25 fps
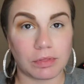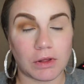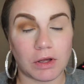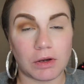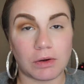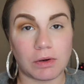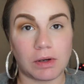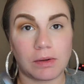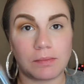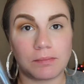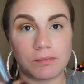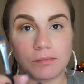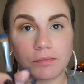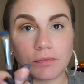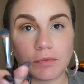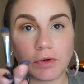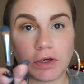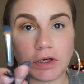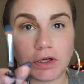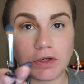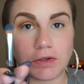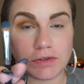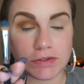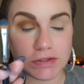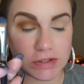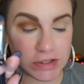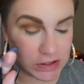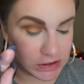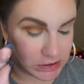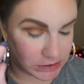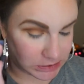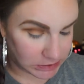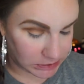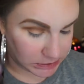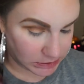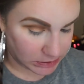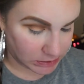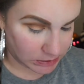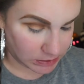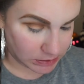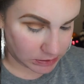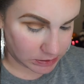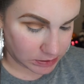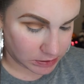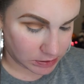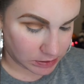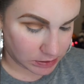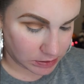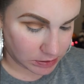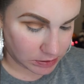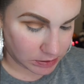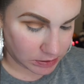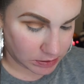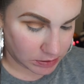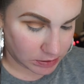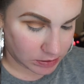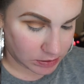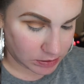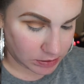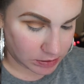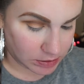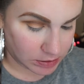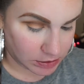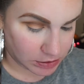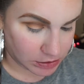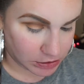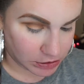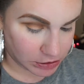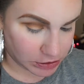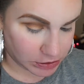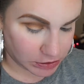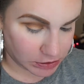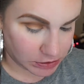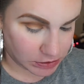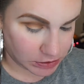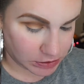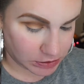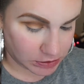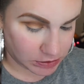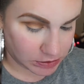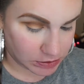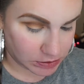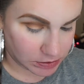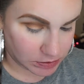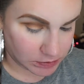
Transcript: we're going to use this and just